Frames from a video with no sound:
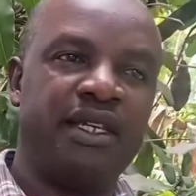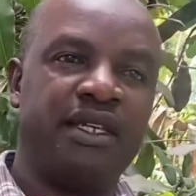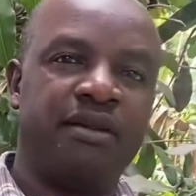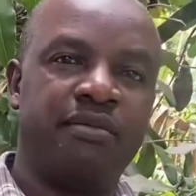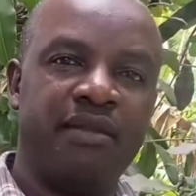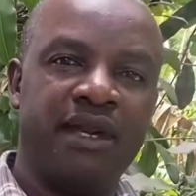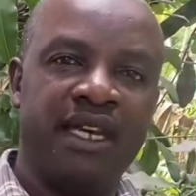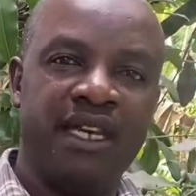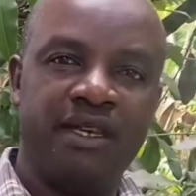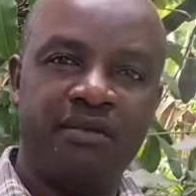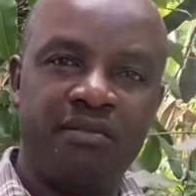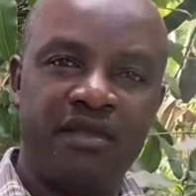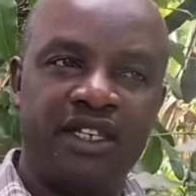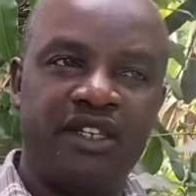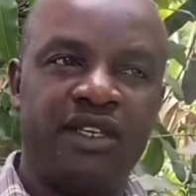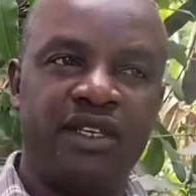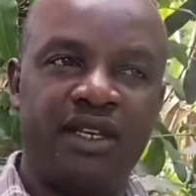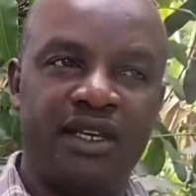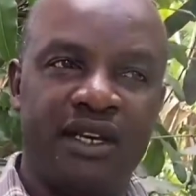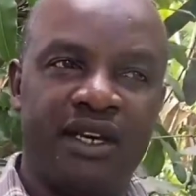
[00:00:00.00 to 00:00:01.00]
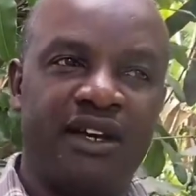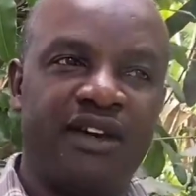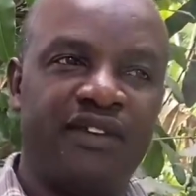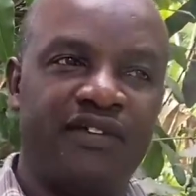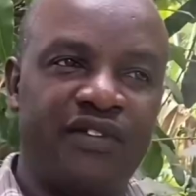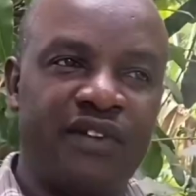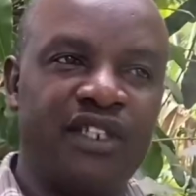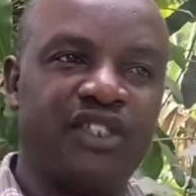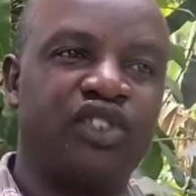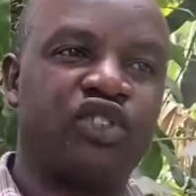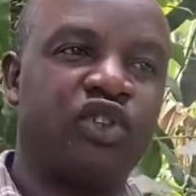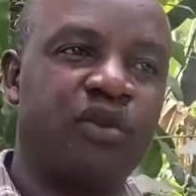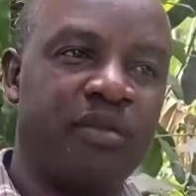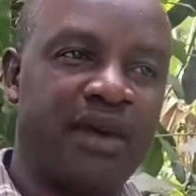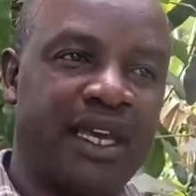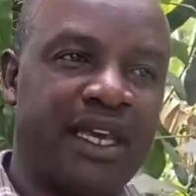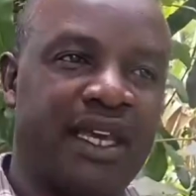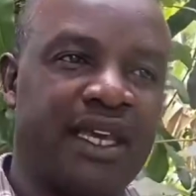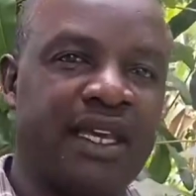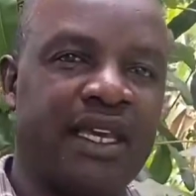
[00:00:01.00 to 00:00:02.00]
it made me uh, feel
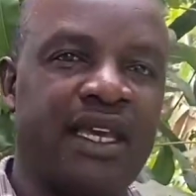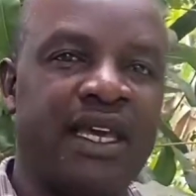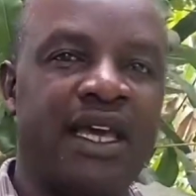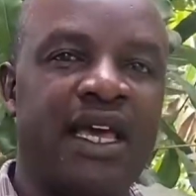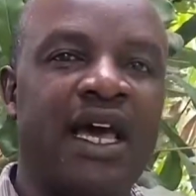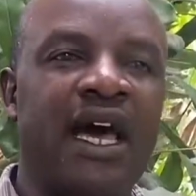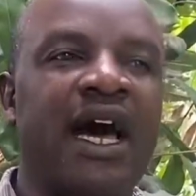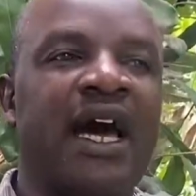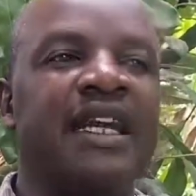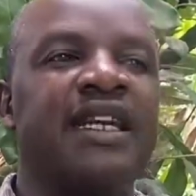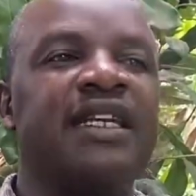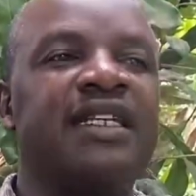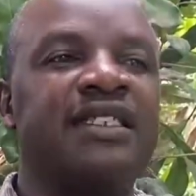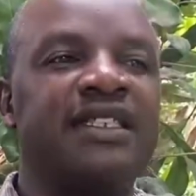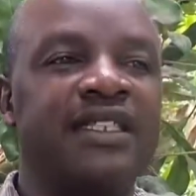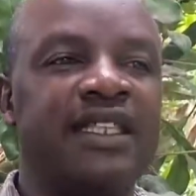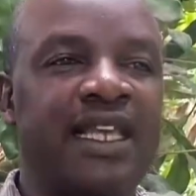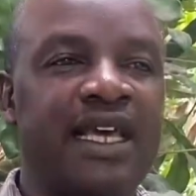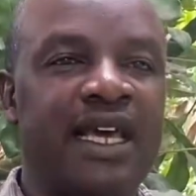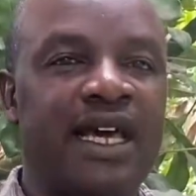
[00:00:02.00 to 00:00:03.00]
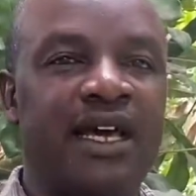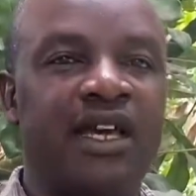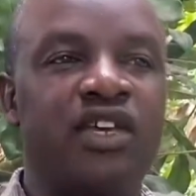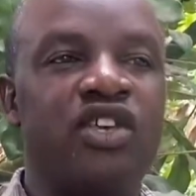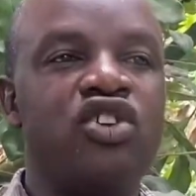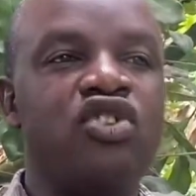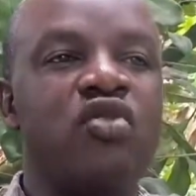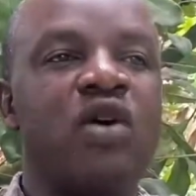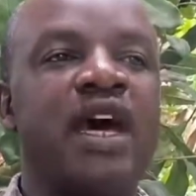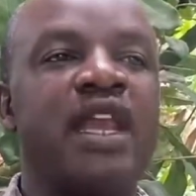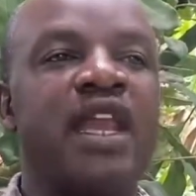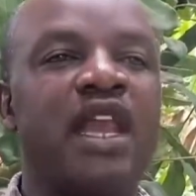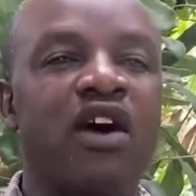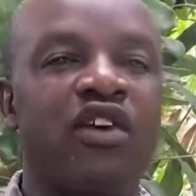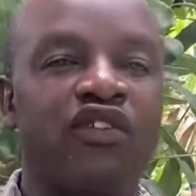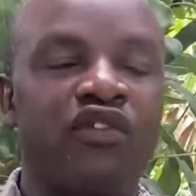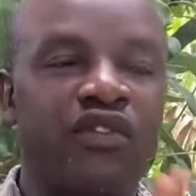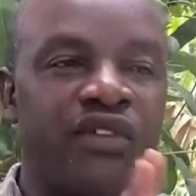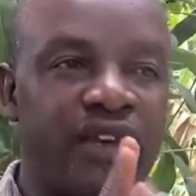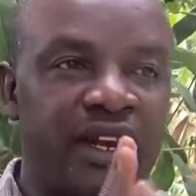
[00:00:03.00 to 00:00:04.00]
stomachache at least there you are now
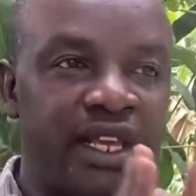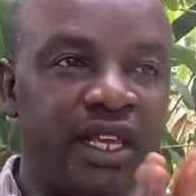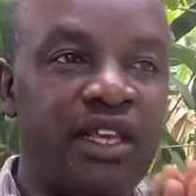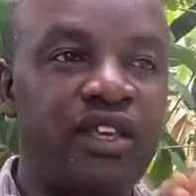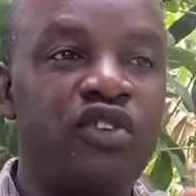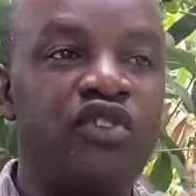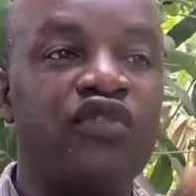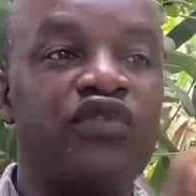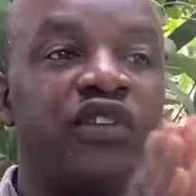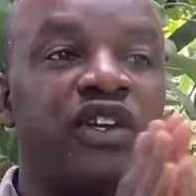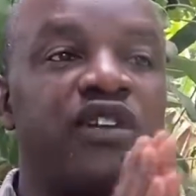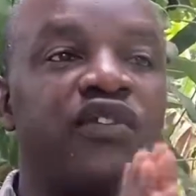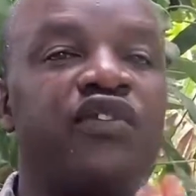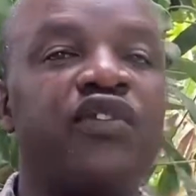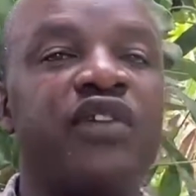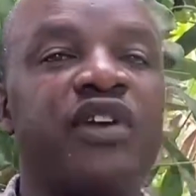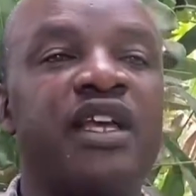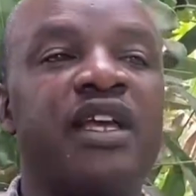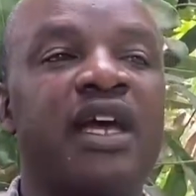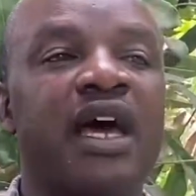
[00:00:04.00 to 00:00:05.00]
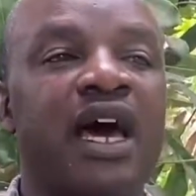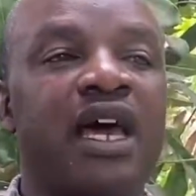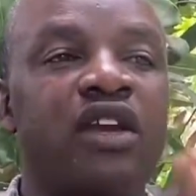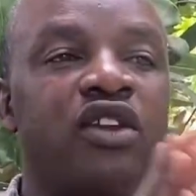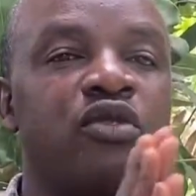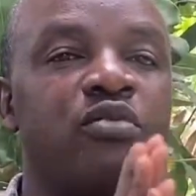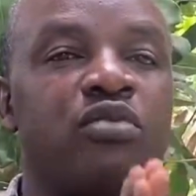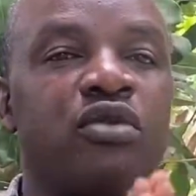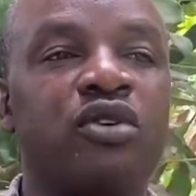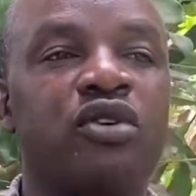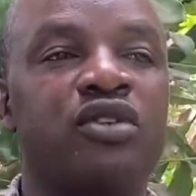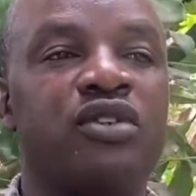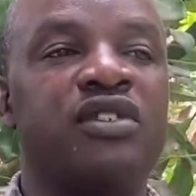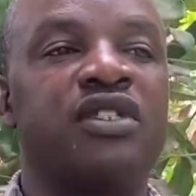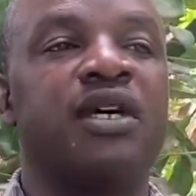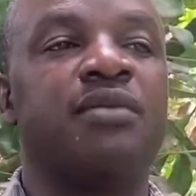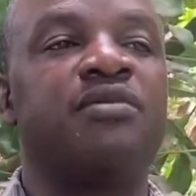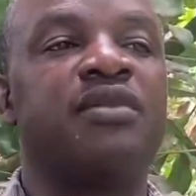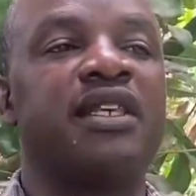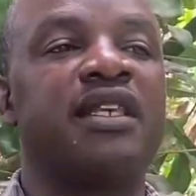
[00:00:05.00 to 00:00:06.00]
free you feel free and you produce
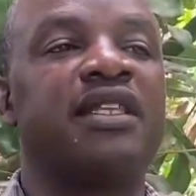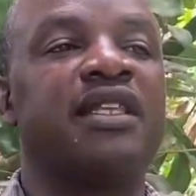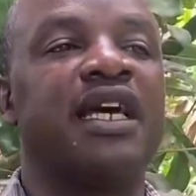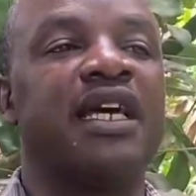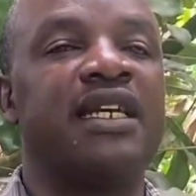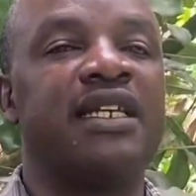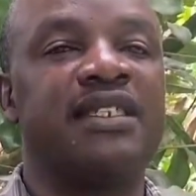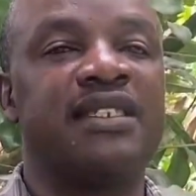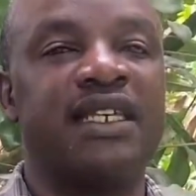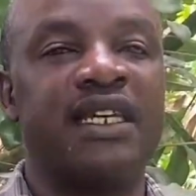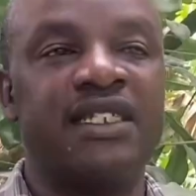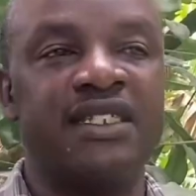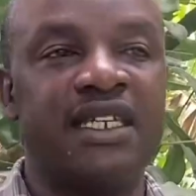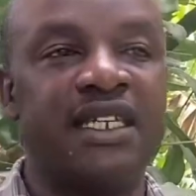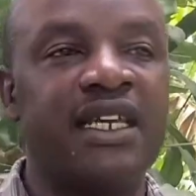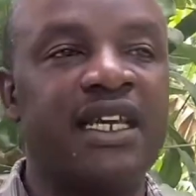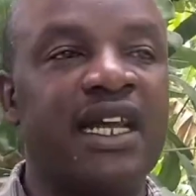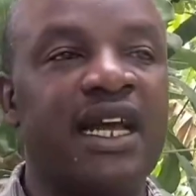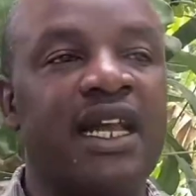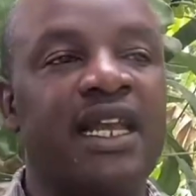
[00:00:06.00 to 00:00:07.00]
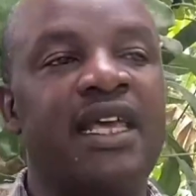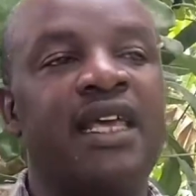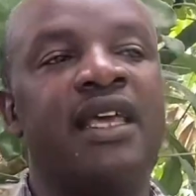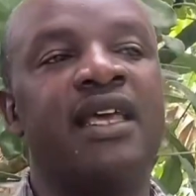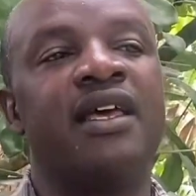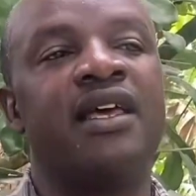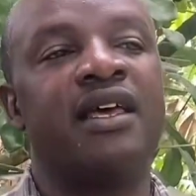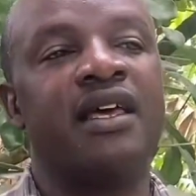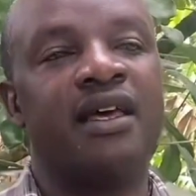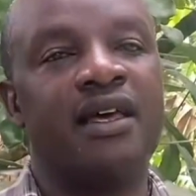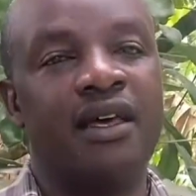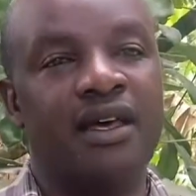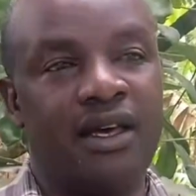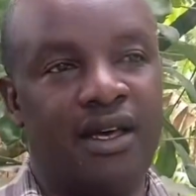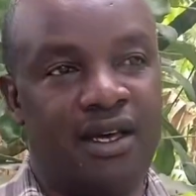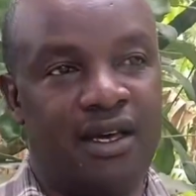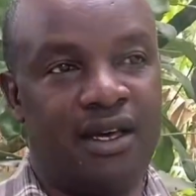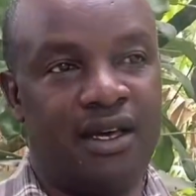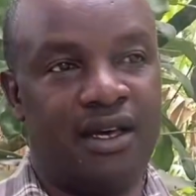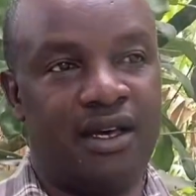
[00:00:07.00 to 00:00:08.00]
something that is hygienically
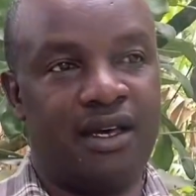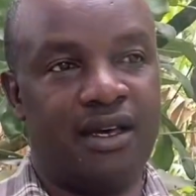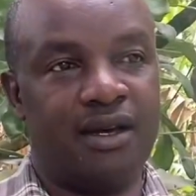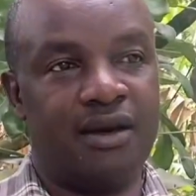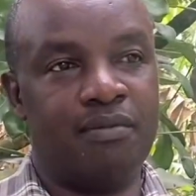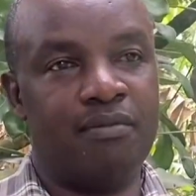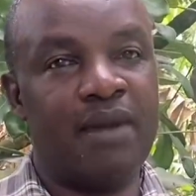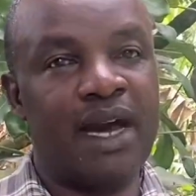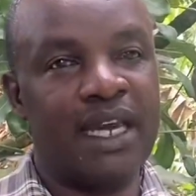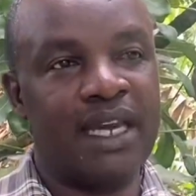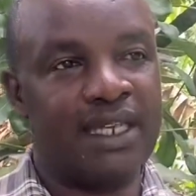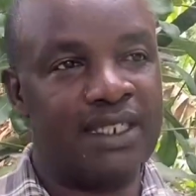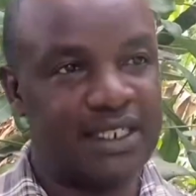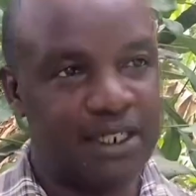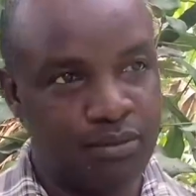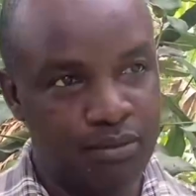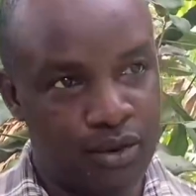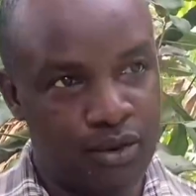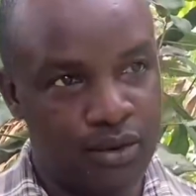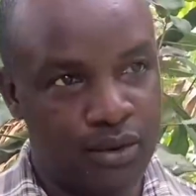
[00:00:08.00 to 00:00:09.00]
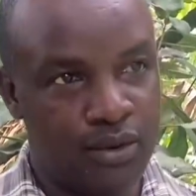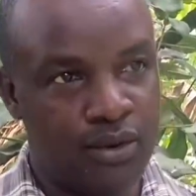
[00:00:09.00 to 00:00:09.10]
uh, marketable